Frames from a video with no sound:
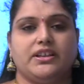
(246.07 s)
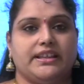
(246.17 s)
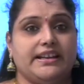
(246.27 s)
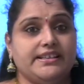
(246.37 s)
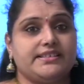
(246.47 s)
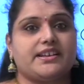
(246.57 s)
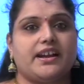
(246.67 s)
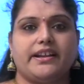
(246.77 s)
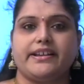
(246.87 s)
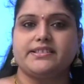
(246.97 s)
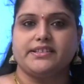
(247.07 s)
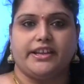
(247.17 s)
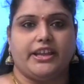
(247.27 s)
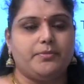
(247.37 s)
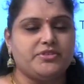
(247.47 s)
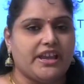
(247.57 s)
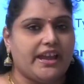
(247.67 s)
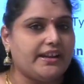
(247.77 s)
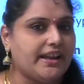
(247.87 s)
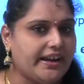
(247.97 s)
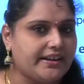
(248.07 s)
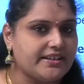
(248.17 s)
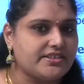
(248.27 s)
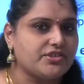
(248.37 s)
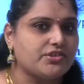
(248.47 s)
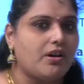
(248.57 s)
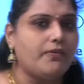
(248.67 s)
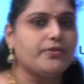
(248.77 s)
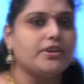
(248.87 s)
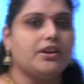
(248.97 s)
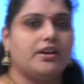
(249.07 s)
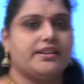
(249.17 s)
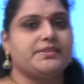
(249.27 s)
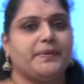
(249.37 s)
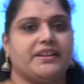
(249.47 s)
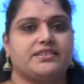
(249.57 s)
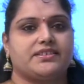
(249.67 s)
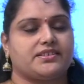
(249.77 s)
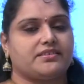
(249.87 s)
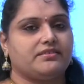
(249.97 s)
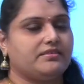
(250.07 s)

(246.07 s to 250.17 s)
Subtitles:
The list contains names and addresses of recipients.